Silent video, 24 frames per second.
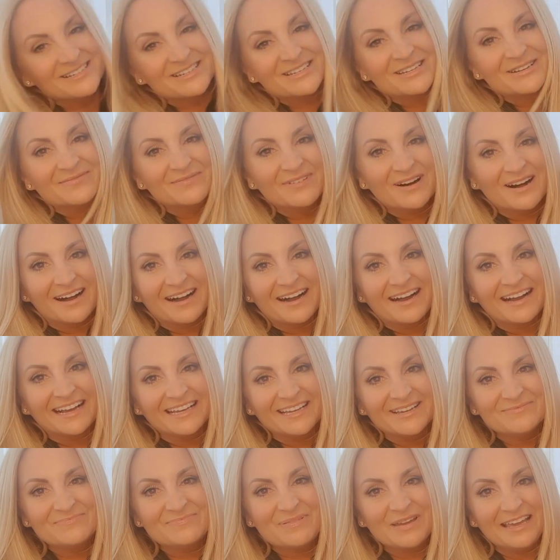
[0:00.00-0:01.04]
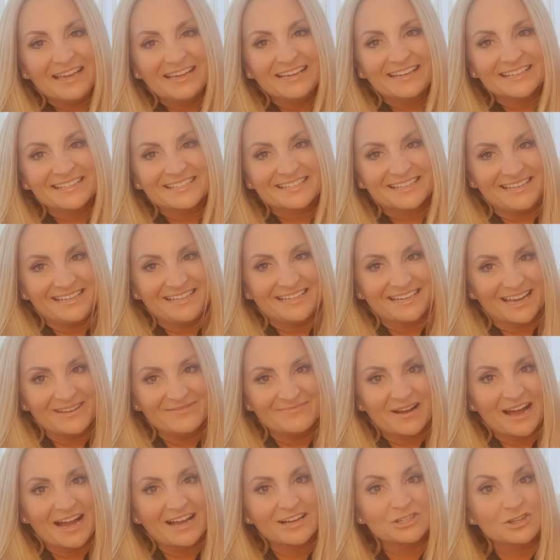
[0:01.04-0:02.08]
to my big TK
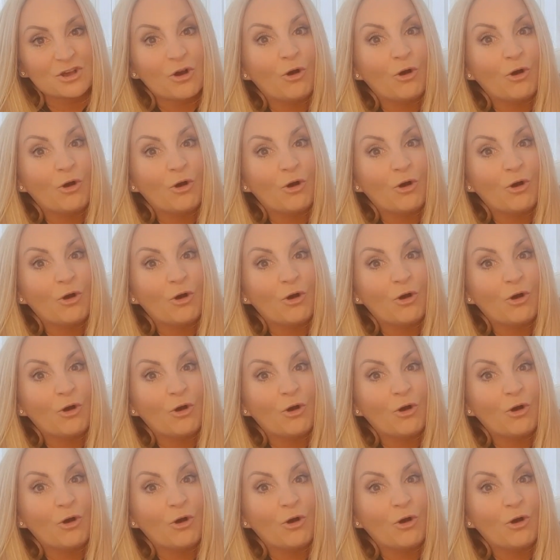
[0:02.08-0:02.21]
Maxx